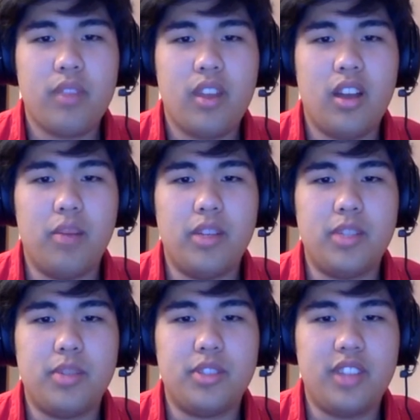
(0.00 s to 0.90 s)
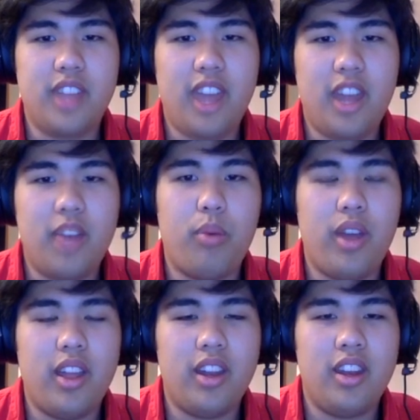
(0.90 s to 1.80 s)
um, especially the end
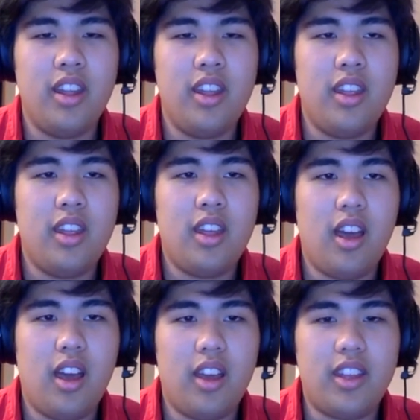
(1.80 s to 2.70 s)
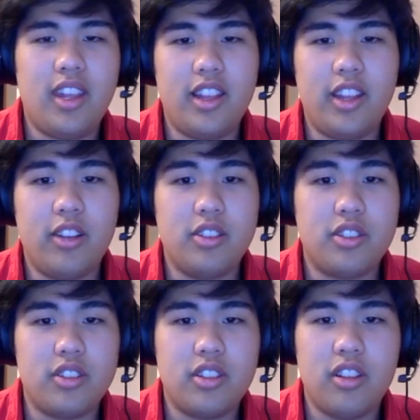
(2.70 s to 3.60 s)
when uh, King Lear
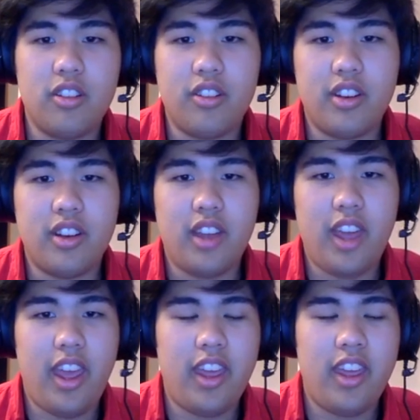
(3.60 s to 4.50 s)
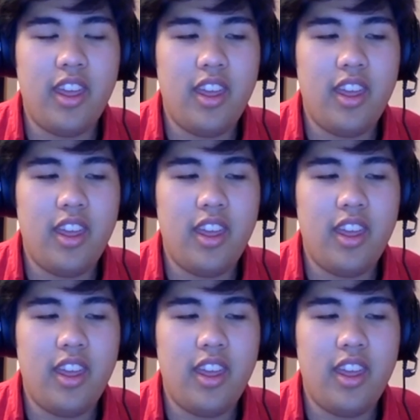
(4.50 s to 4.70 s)
starts to learn, hey,